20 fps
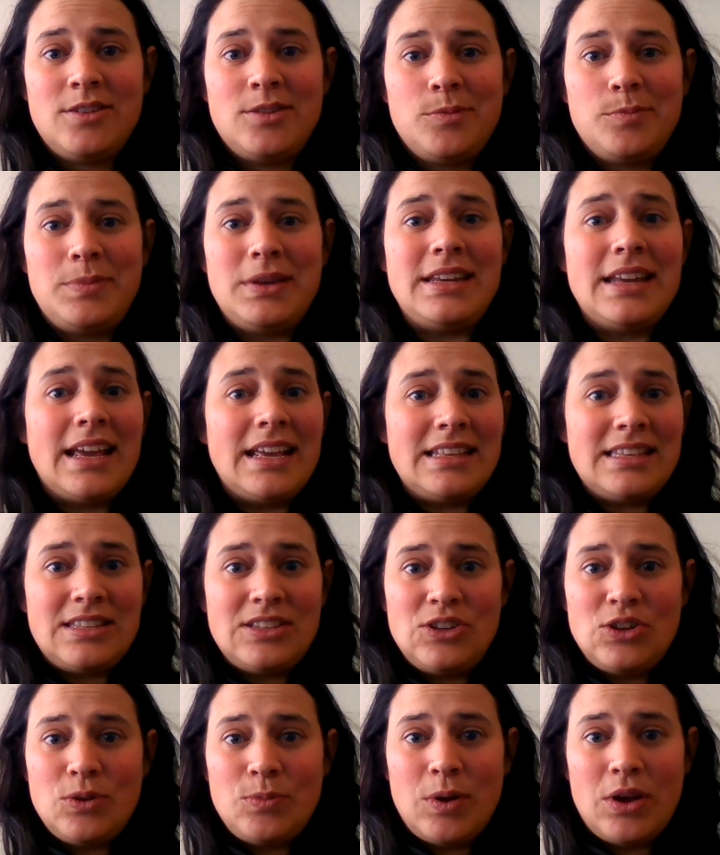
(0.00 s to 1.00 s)
Be nice to
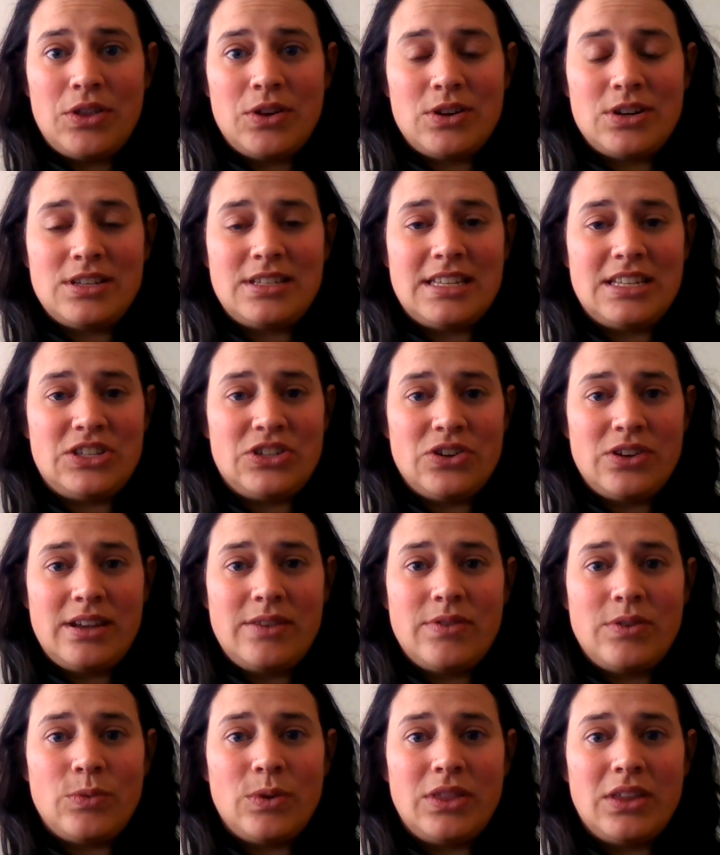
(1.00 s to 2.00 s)
your brother or sister,
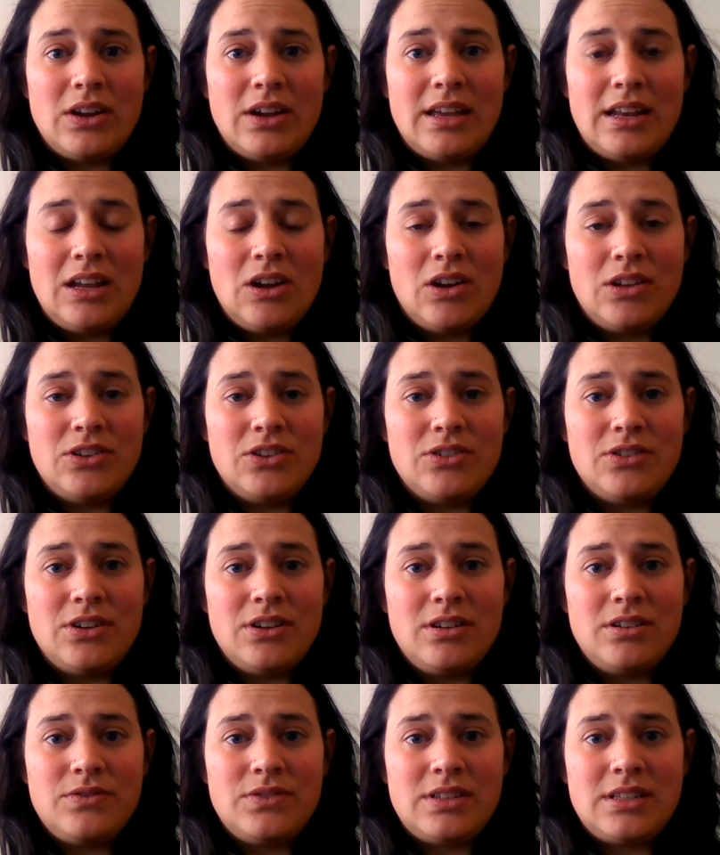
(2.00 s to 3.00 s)
even when they're getting on your
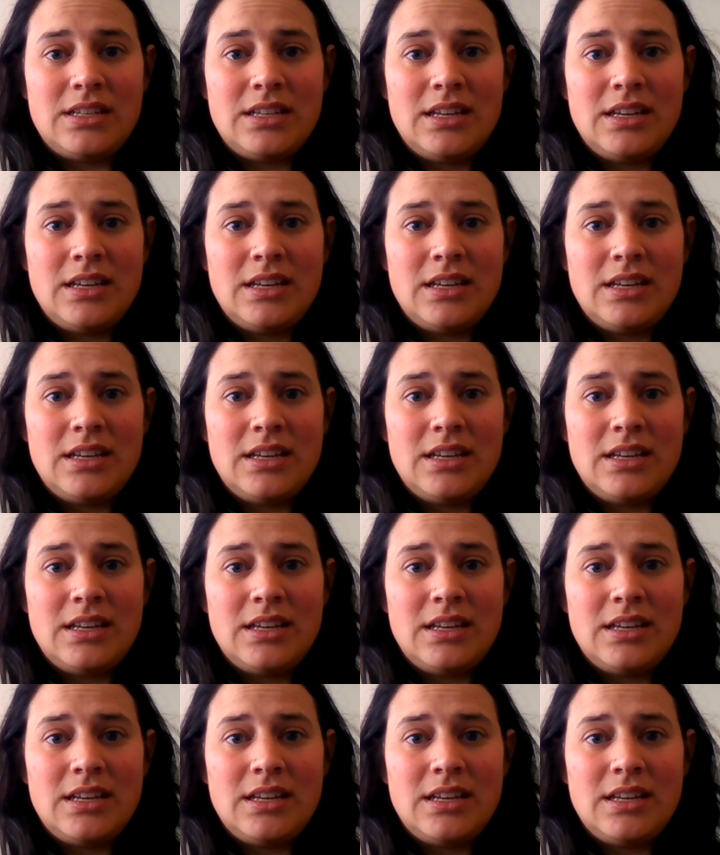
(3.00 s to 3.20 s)
nerves.